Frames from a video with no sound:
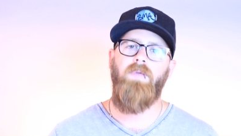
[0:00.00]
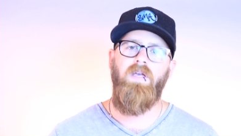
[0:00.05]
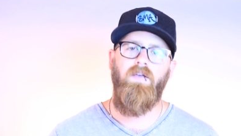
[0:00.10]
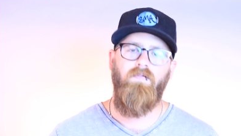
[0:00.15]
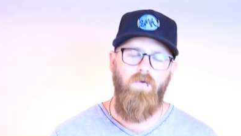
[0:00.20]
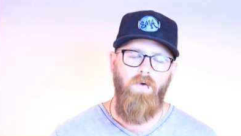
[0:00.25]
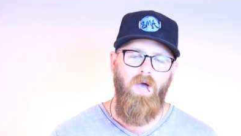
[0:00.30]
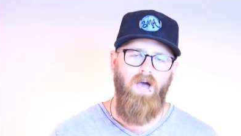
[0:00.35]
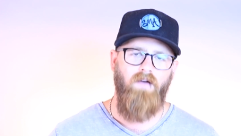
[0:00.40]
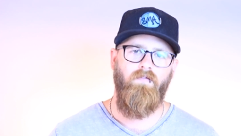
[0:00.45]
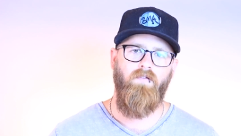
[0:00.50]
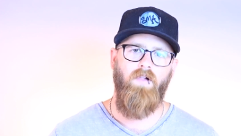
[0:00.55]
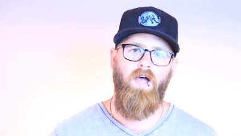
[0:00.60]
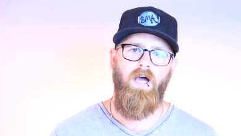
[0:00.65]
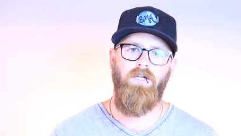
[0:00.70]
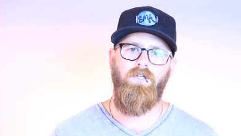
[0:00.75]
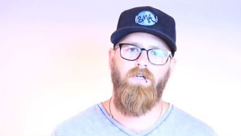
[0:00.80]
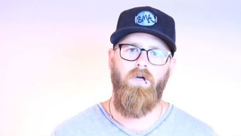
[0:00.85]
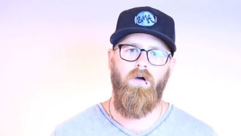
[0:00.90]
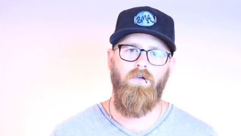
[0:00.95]
If you have
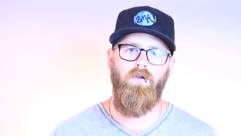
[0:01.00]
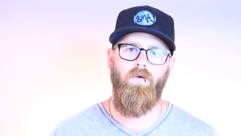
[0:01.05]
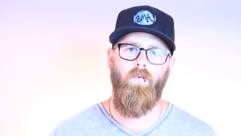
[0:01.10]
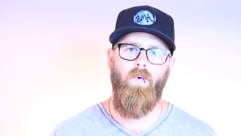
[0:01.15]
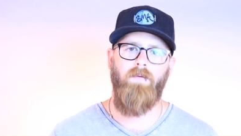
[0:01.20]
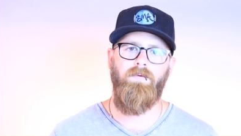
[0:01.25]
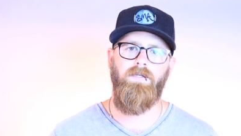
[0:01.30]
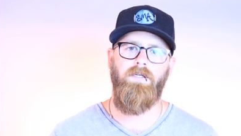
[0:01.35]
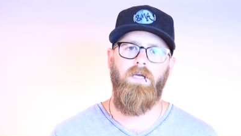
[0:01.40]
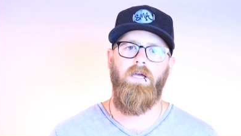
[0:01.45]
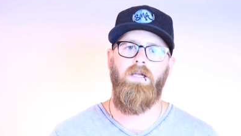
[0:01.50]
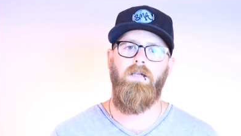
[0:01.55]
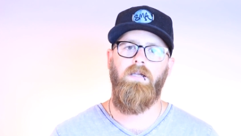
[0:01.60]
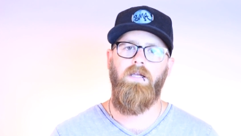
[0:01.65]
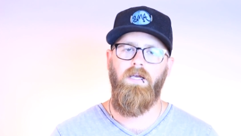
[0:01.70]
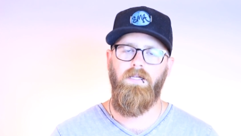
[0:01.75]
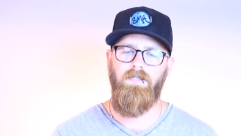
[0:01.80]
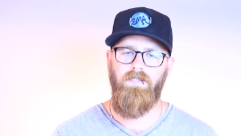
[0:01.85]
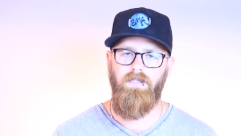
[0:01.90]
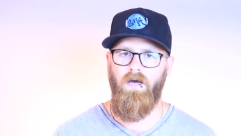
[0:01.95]
Flash on your website,
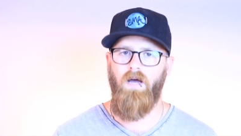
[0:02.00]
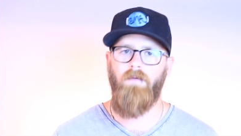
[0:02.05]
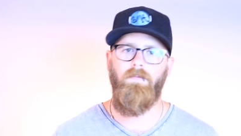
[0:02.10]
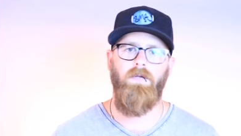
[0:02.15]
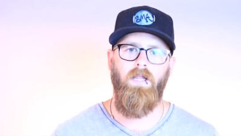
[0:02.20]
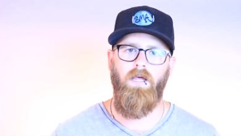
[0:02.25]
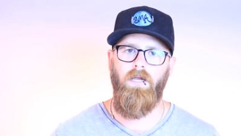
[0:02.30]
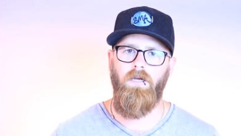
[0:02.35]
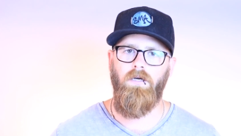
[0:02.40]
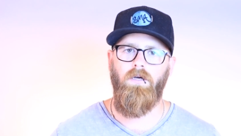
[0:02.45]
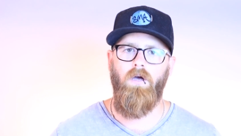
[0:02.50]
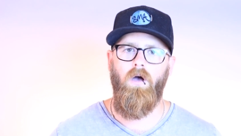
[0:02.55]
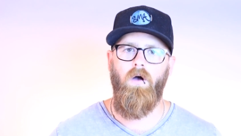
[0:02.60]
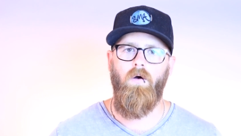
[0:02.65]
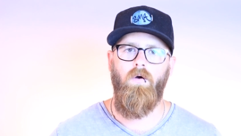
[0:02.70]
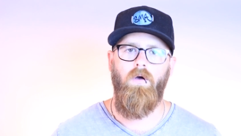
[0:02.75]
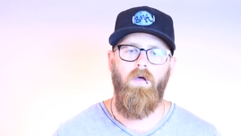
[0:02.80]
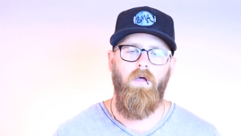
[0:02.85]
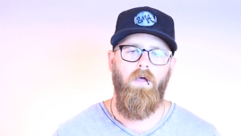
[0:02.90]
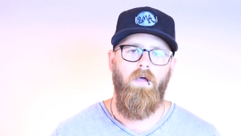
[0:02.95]
it's time to let it
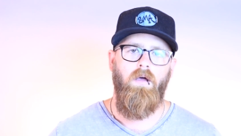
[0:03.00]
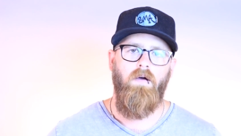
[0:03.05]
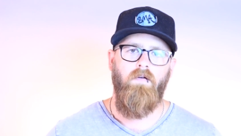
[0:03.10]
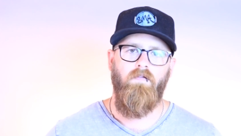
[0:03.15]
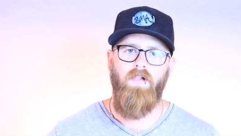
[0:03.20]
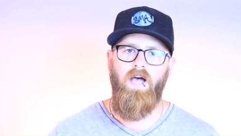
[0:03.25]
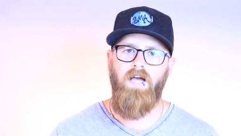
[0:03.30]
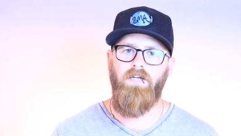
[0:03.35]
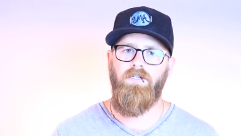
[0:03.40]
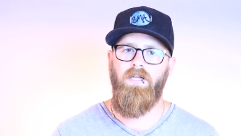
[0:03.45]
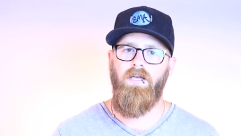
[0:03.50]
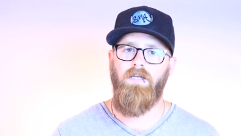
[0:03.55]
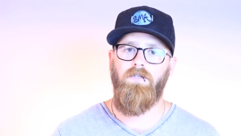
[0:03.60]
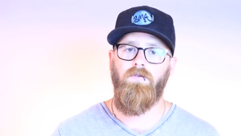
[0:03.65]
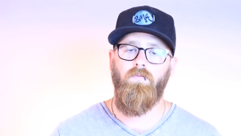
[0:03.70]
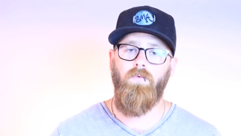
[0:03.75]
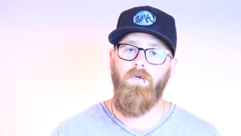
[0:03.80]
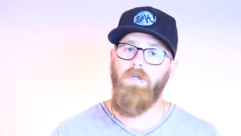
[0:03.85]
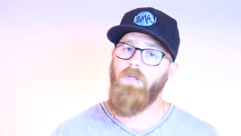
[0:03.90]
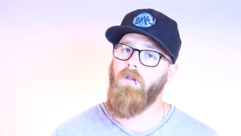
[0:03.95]
go. Flash
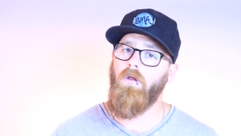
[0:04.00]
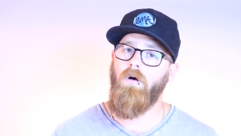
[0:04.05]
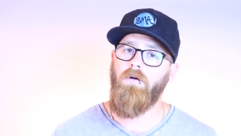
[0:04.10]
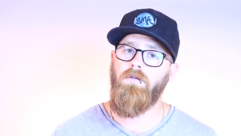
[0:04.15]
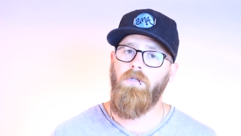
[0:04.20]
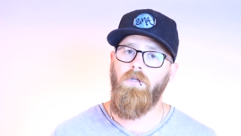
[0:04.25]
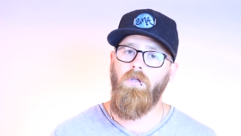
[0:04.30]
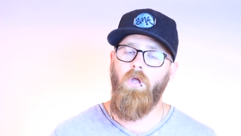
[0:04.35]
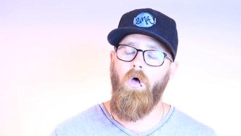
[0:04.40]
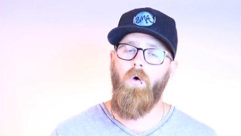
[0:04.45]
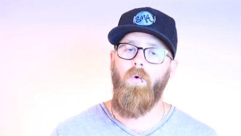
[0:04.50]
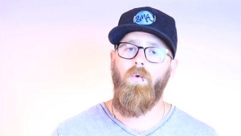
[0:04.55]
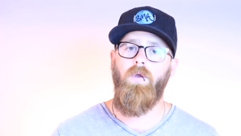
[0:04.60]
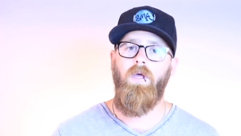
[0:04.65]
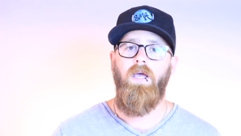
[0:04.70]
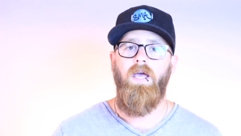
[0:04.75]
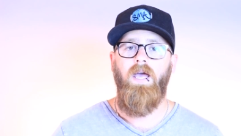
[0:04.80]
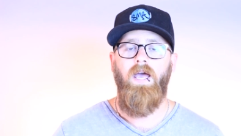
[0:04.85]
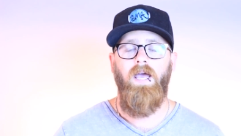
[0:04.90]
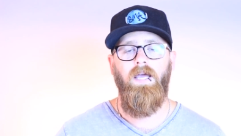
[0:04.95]
takes really long to
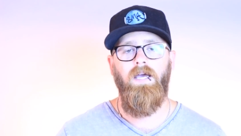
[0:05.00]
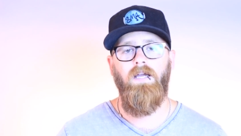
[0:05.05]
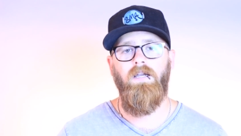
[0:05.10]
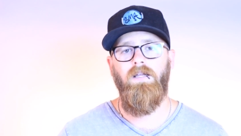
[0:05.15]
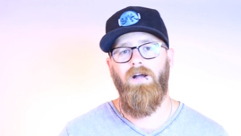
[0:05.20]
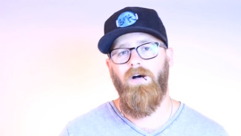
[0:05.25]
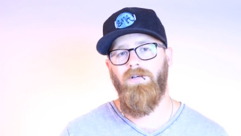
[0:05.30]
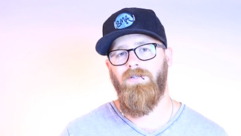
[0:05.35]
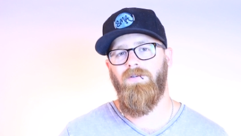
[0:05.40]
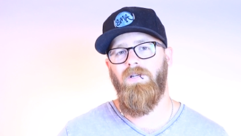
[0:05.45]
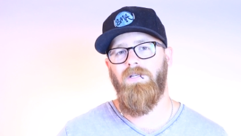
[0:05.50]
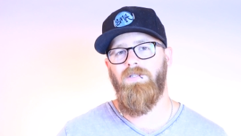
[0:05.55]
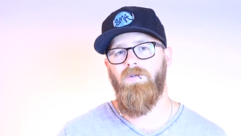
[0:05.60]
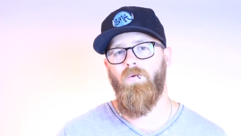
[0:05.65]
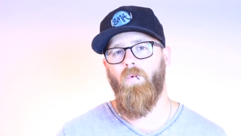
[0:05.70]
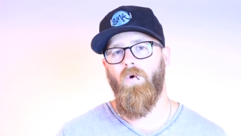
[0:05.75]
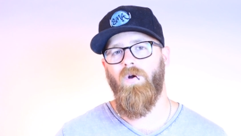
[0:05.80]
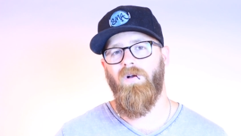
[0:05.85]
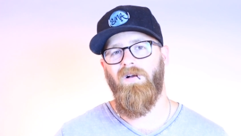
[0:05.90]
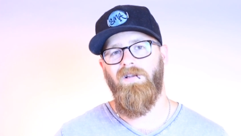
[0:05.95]
load, and it also
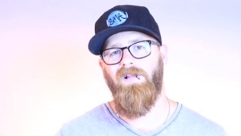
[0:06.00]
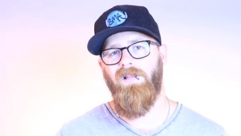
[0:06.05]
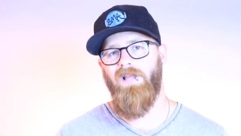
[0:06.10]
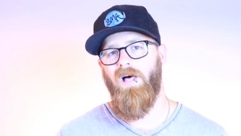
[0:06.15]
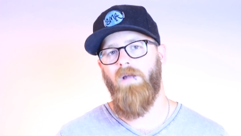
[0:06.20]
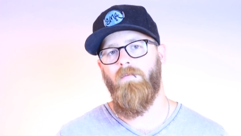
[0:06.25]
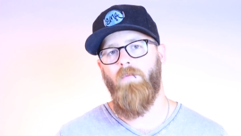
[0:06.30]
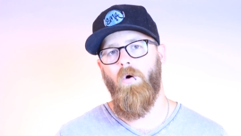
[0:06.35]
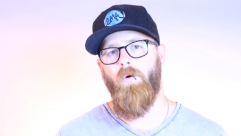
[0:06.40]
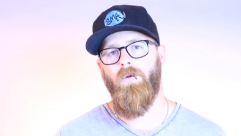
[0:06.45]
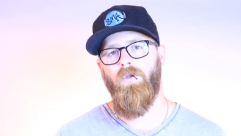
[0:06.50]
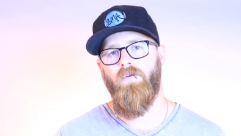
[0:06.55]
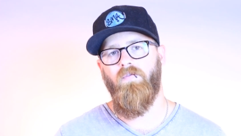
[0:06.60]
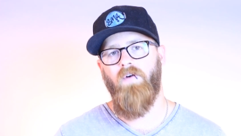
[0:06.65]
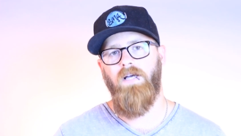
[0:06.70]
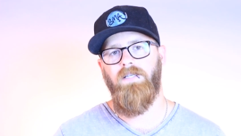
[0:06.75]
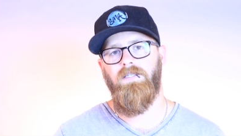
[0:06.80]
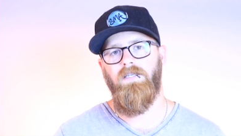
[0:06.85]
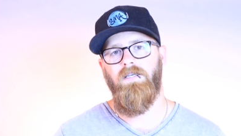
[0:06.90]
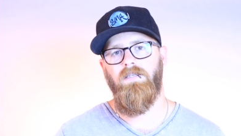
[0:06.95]
doesn't work on a lot of mobile
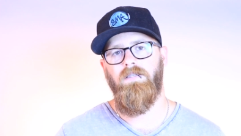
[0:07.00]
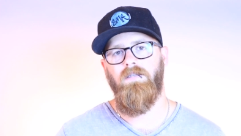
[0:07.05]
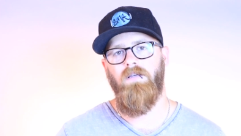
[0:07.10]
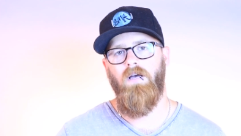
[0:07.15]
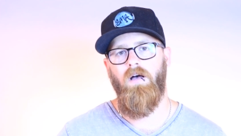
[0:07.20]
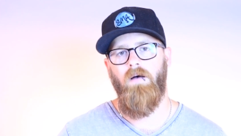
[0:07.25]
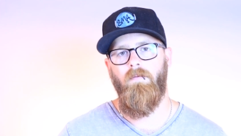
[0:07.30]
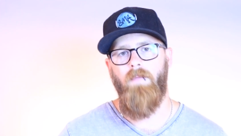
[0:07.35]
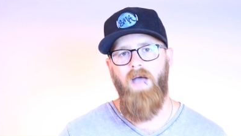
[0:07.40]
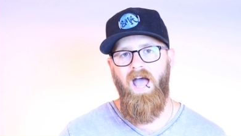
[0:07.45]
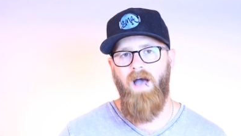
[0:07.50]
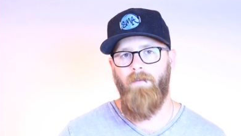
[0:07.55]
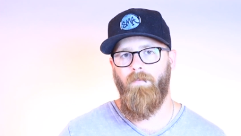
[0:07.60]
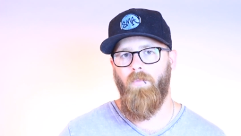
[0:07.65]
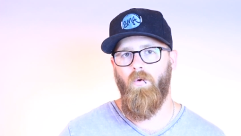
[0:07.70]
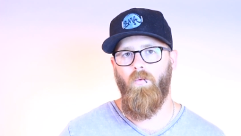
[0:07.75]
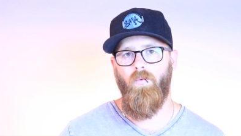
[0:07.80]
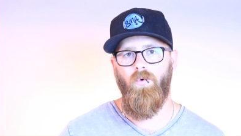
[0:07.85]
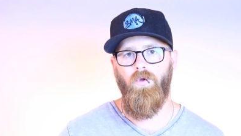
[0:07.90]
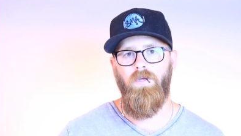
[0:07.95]
devices. Um,
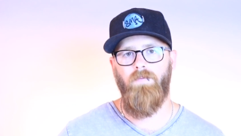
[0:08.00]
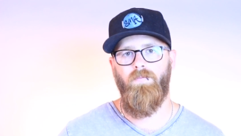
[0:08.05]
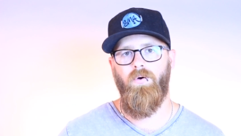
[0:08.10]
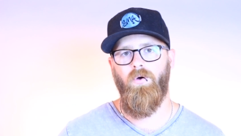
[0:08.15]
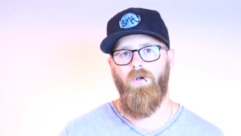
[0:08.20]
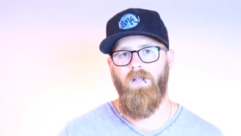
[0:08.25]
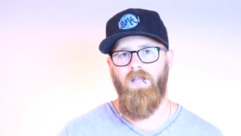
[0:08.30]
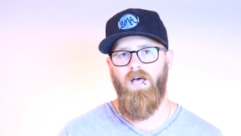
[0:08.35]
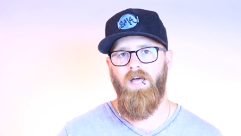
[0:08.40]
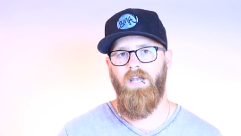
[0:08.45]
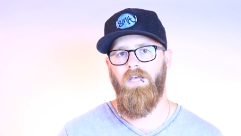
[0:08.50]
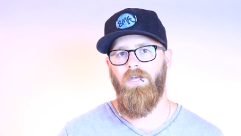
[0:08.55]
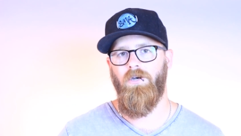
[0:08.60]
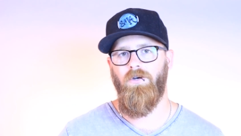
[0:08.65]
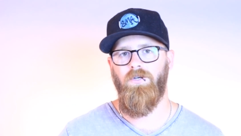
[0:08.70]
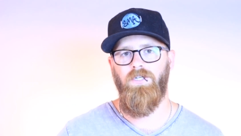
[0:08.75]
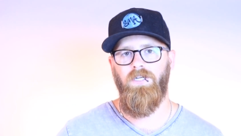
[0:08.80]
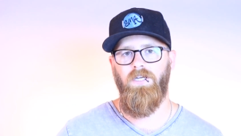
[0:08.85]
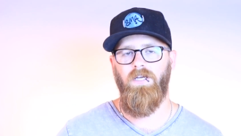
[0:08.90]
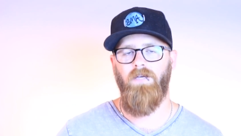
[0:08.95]
Apple really put a lot of
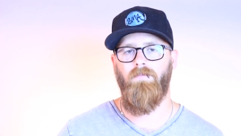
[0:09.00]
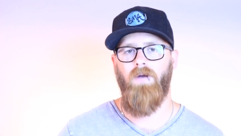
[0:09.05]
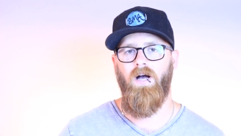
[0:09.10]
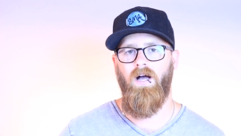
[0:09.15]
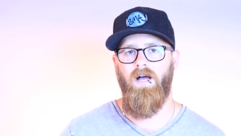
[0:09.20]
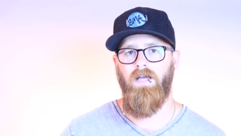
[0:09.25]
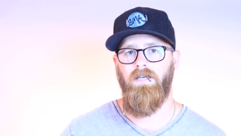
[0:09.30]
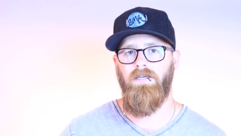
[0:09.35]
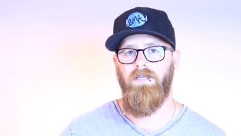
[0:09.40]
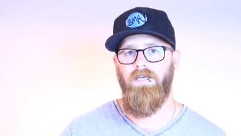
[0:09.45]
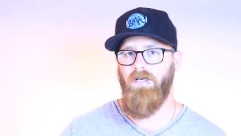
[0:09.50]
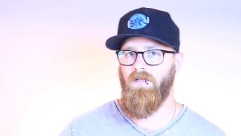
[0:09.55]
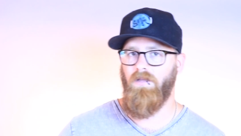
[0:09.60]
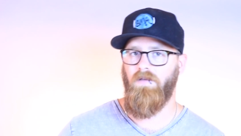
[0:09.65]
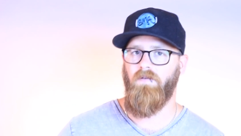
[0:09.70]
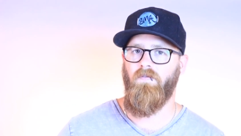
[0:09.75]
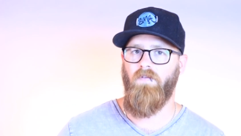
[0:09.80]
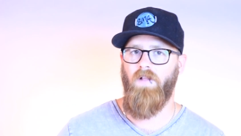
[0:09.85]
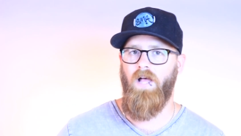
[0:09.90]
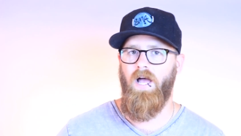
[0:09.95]
energy in behind
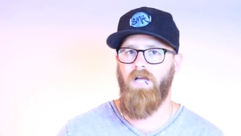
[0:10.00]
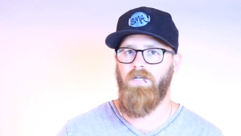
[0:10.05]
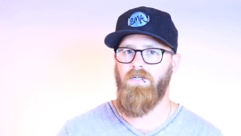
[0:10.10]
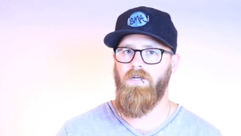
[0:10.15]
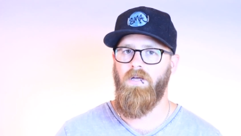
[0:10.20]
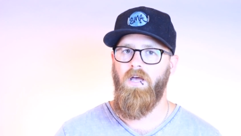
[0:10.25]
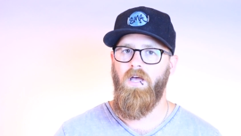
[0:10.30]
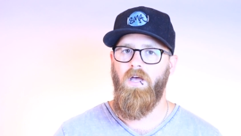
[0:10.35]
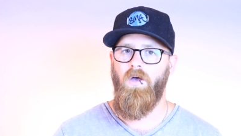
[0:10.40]
killing Flash